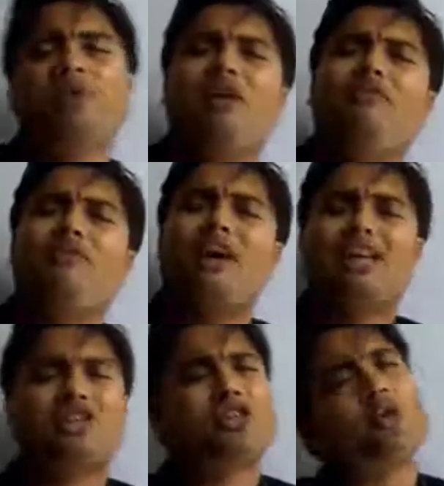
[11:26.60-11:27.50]
we have
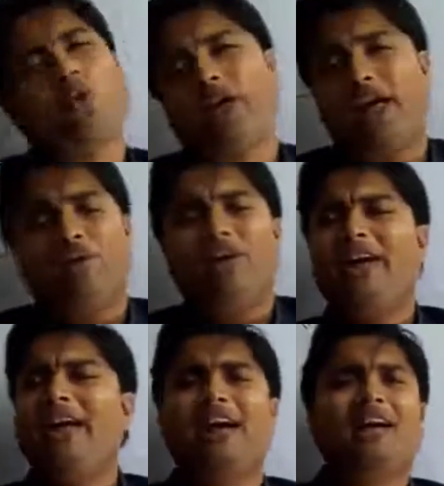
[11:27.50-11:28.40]
devised that okay, we
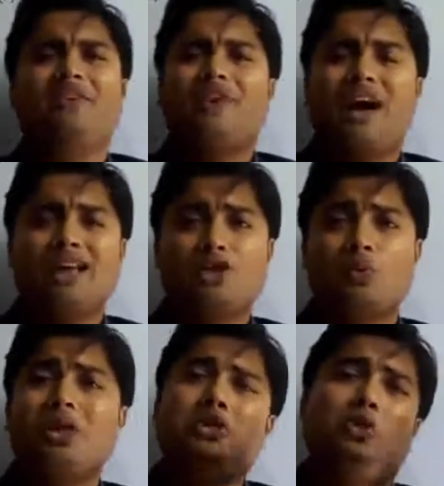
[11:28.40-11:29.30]
need a device
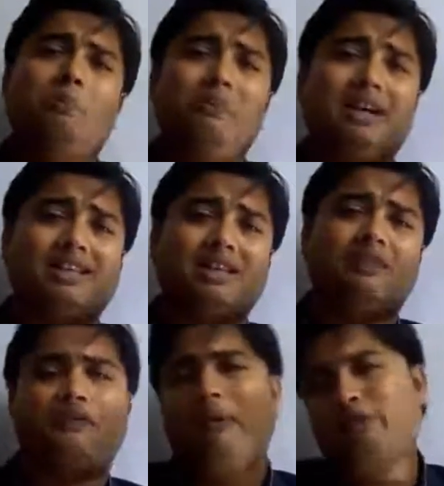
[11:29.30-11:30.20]
which could measure
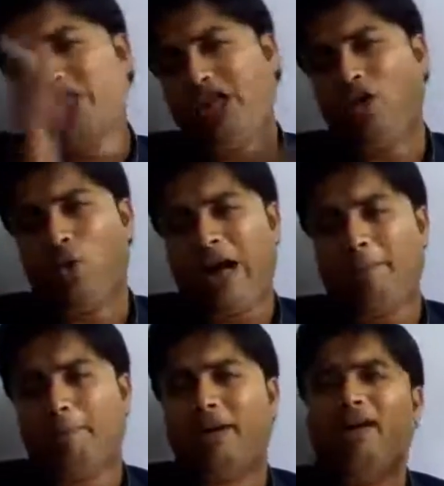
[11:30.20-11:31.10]
from 0
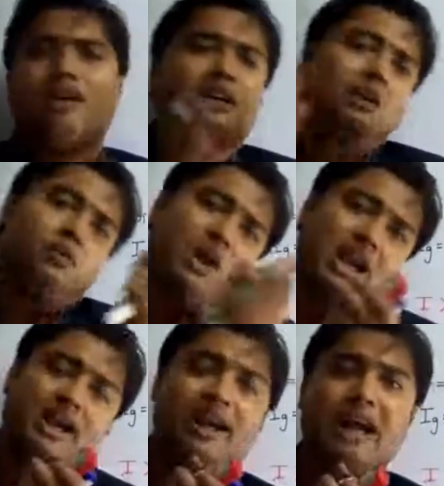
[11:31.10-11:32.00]
ampere till
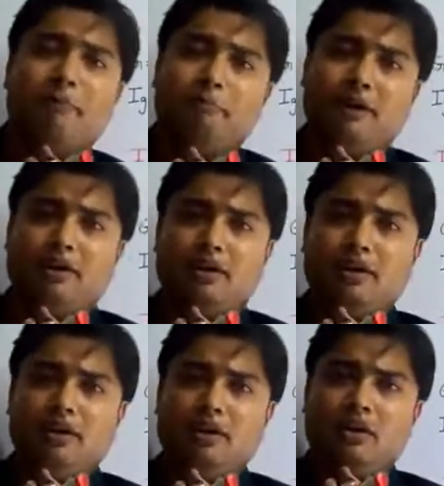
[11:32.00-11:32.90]
100 ampere.
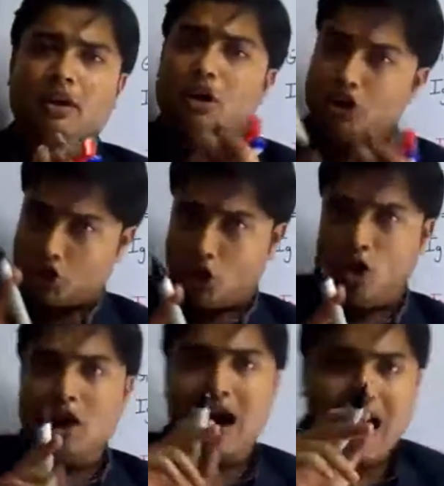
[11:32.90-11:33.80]

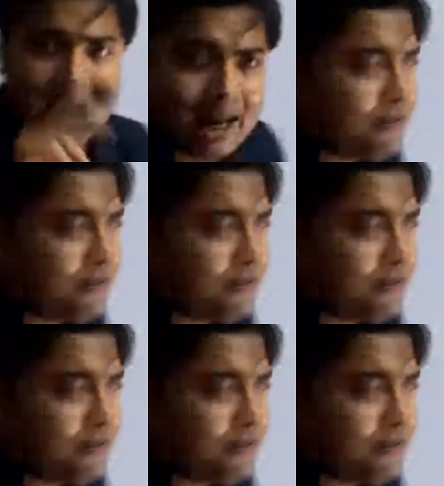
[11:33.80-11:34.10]
So I